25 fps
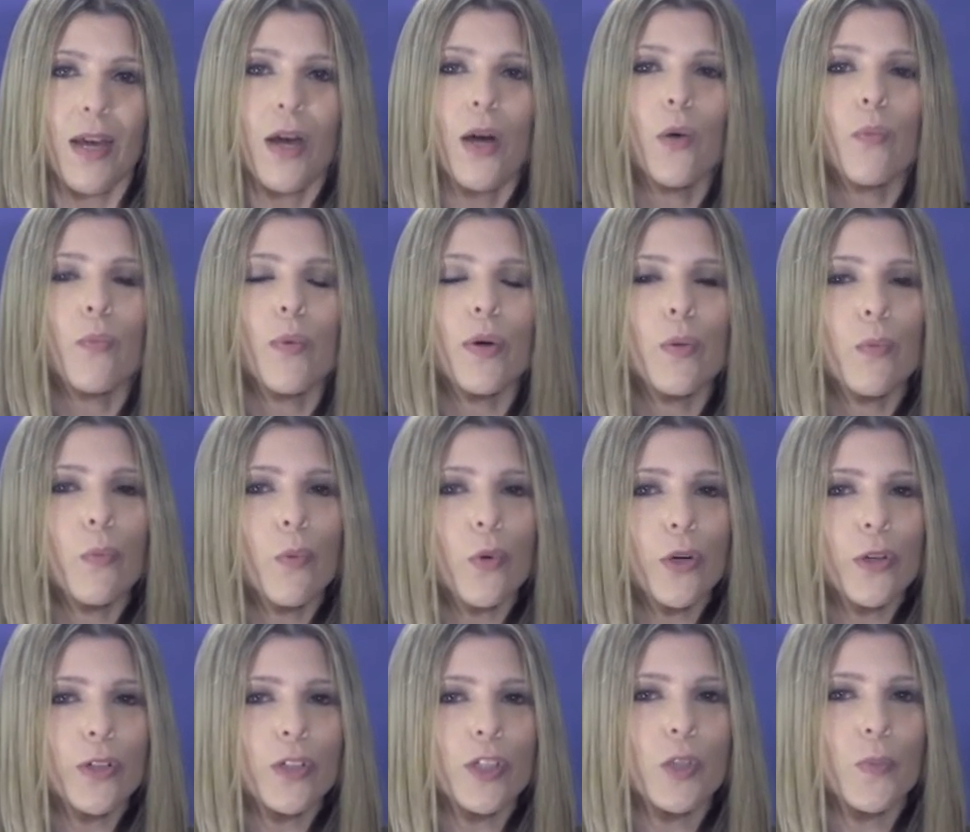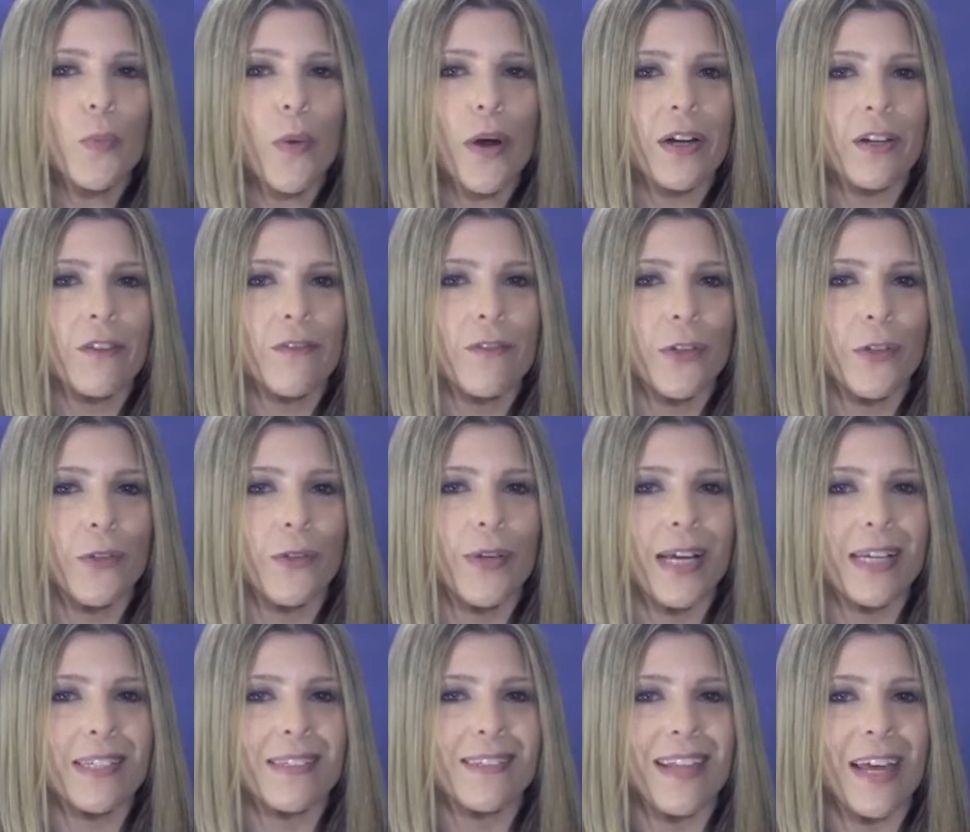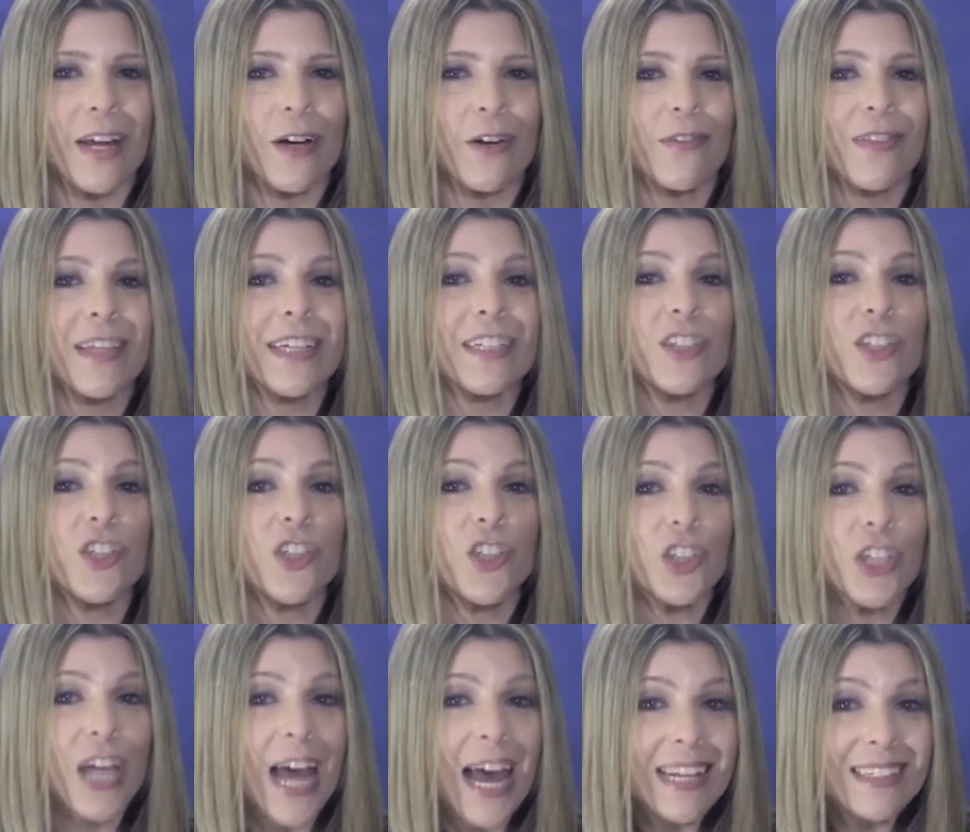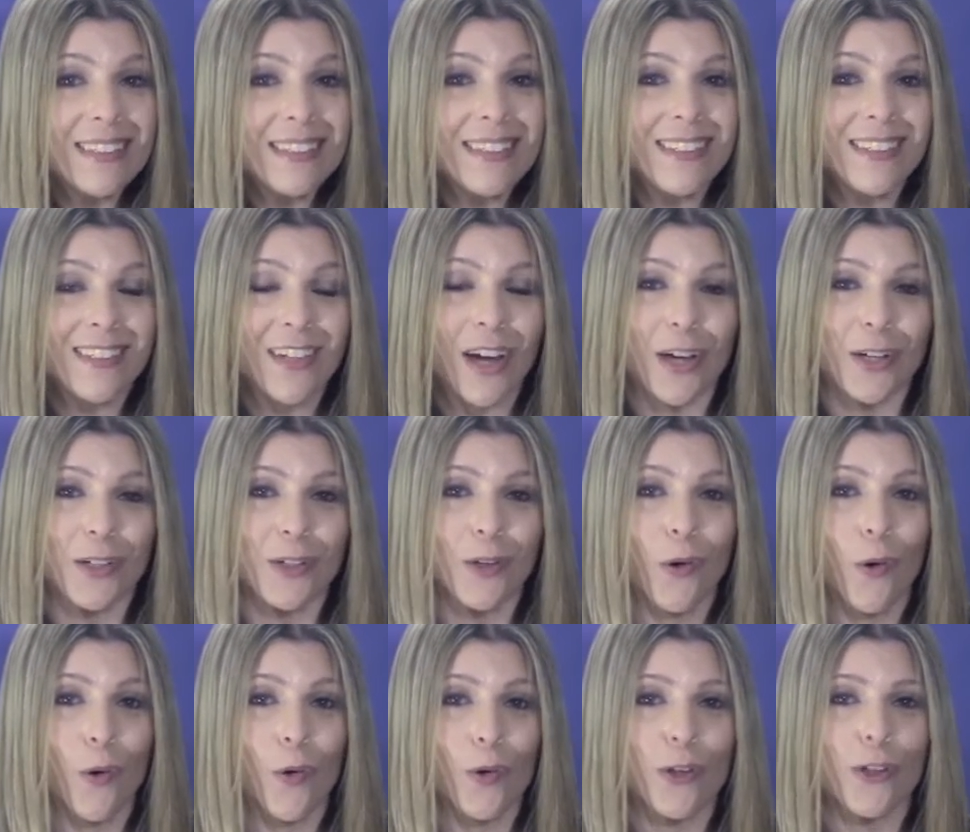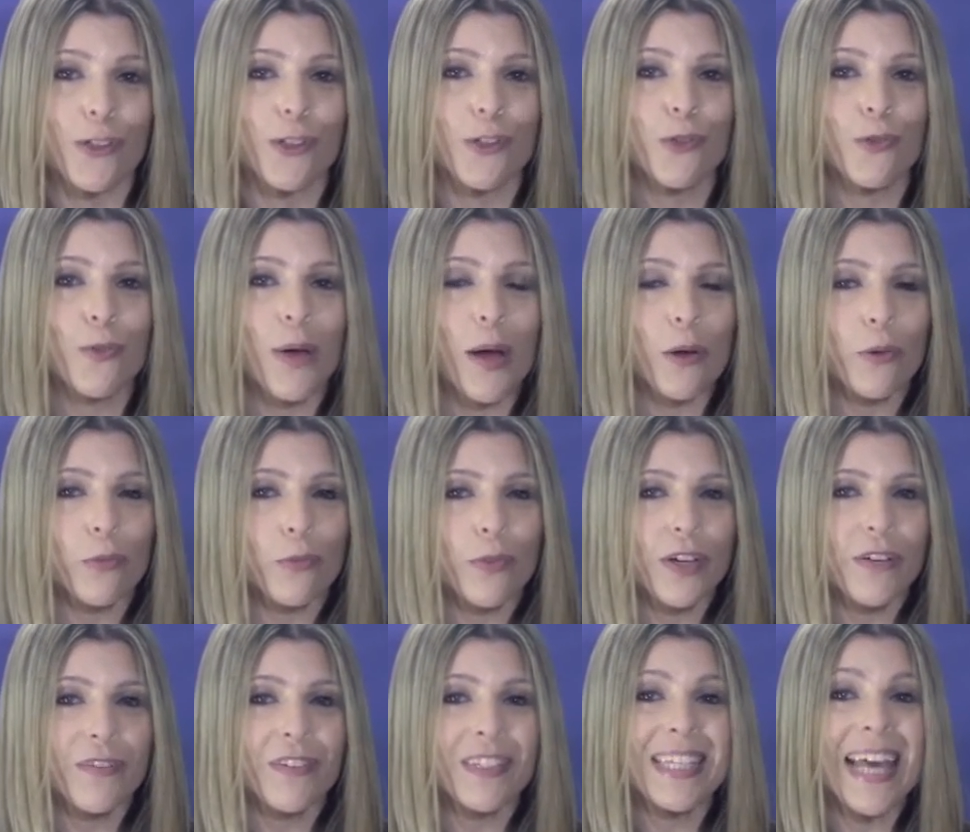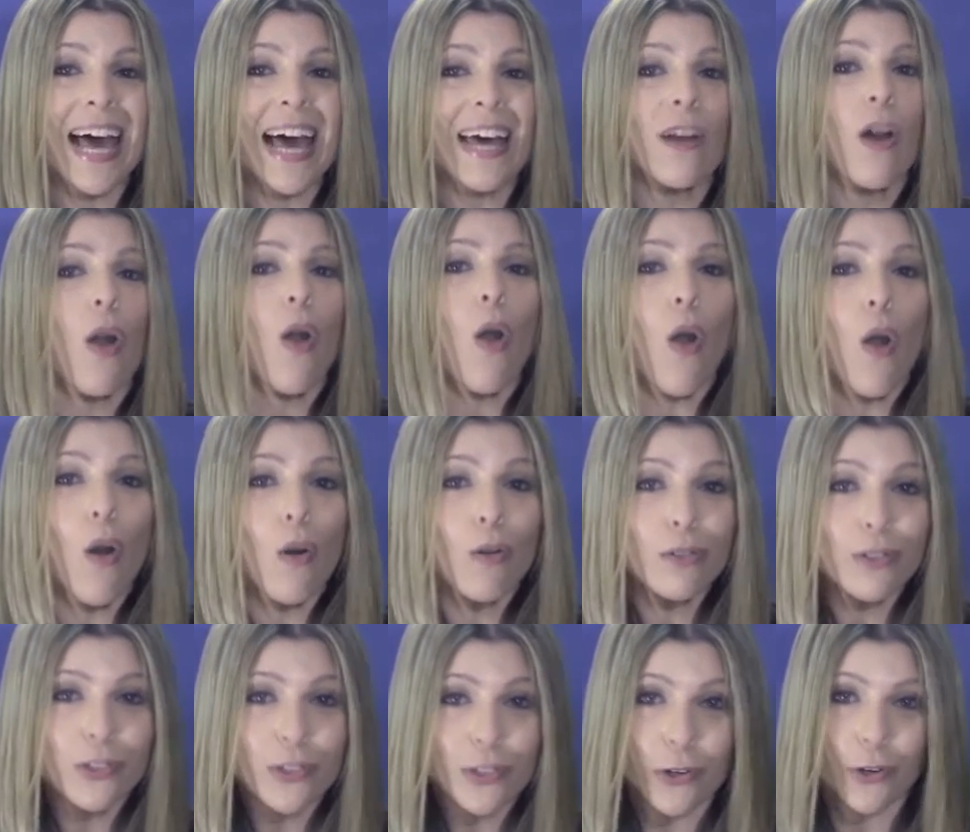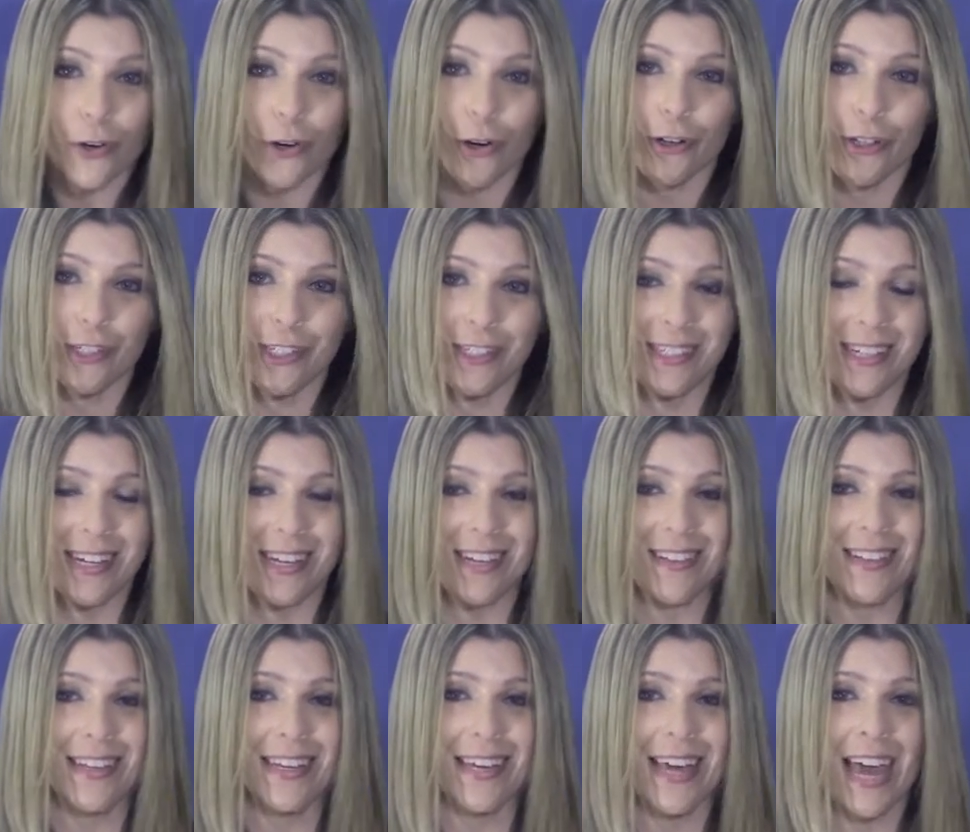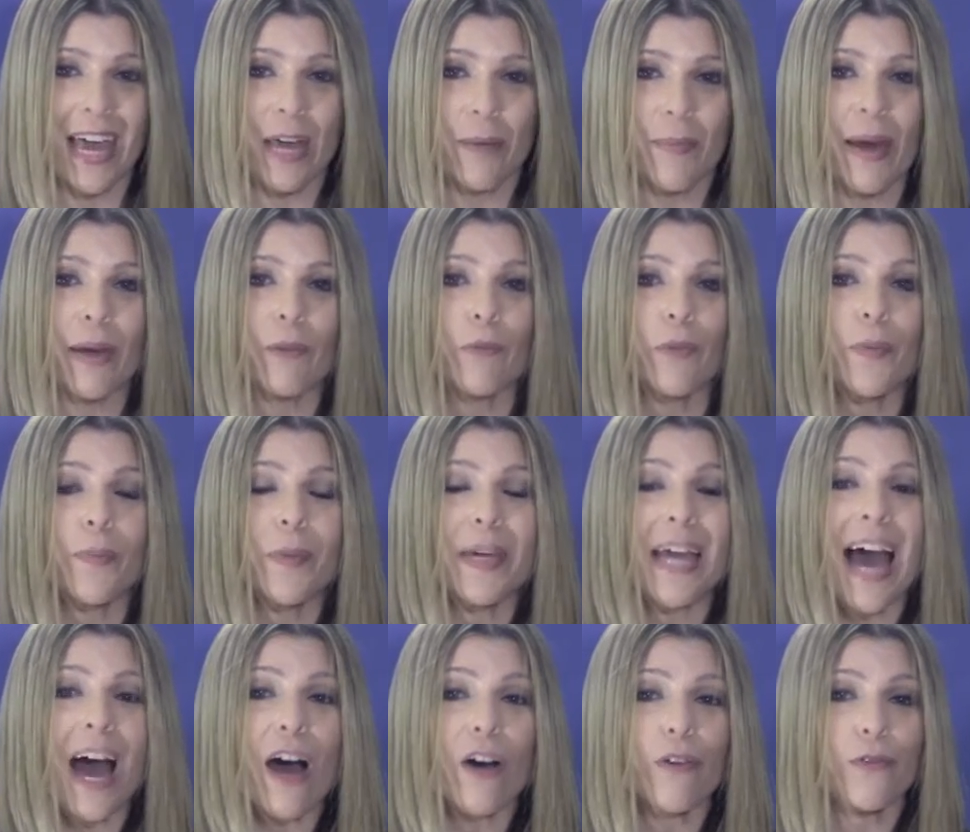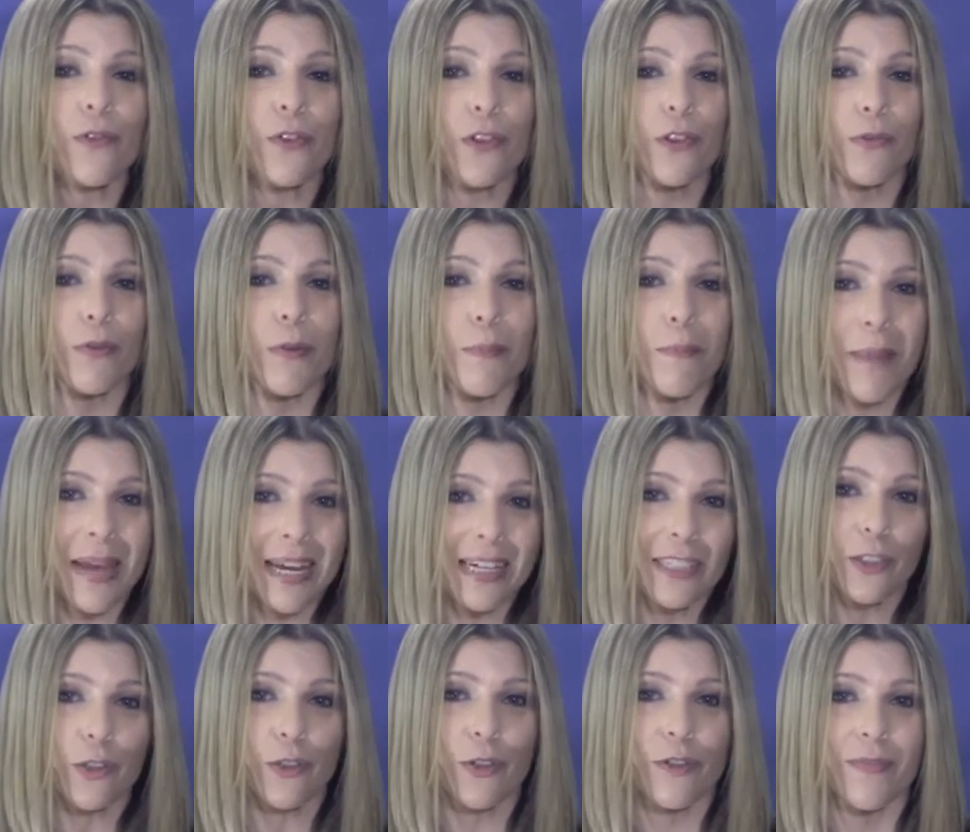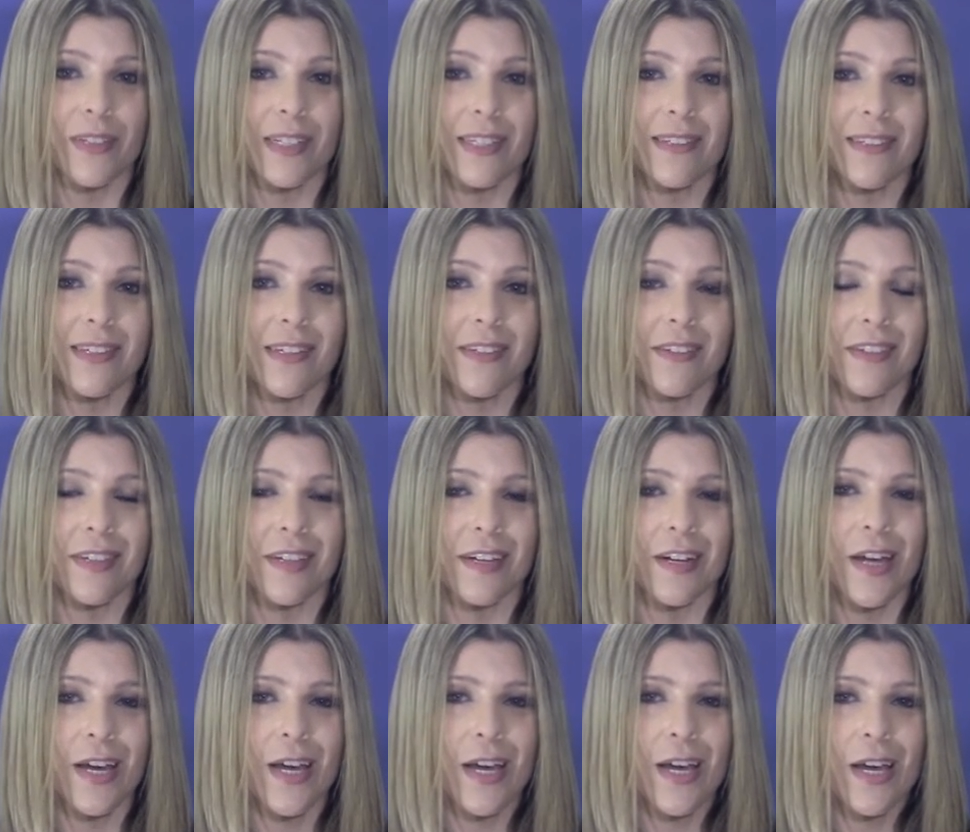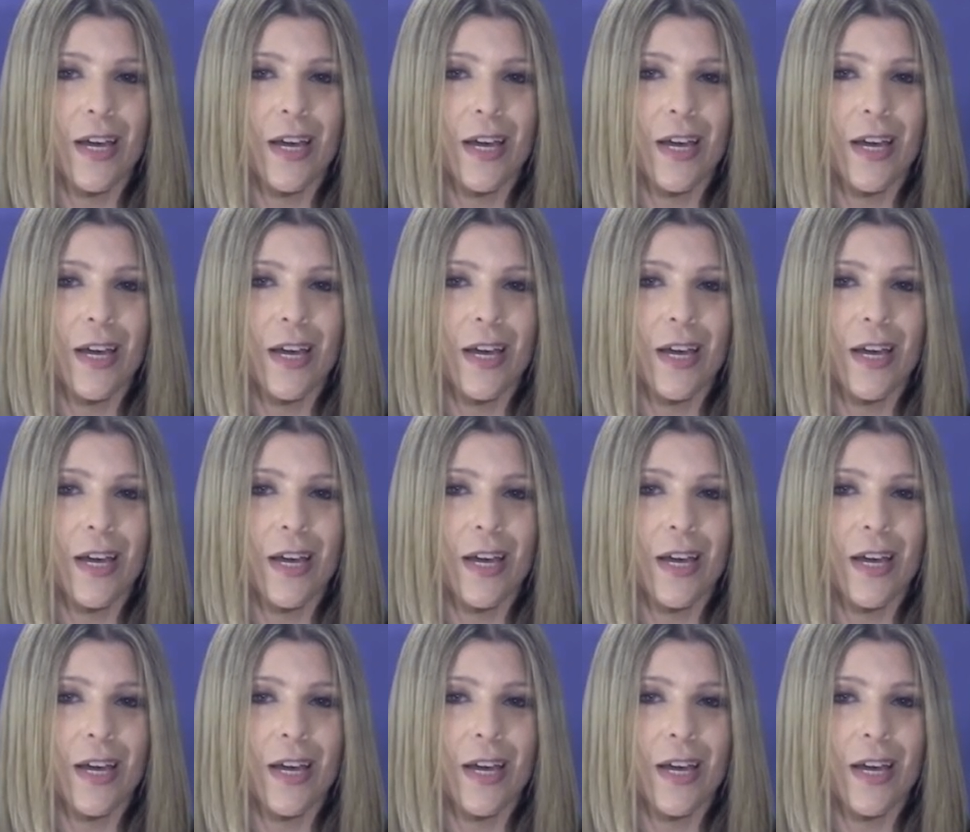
When word spread a few days later that Jets stud corner Darrelle Revis had also hurt his knee in the game and would be out for the remainder of the season,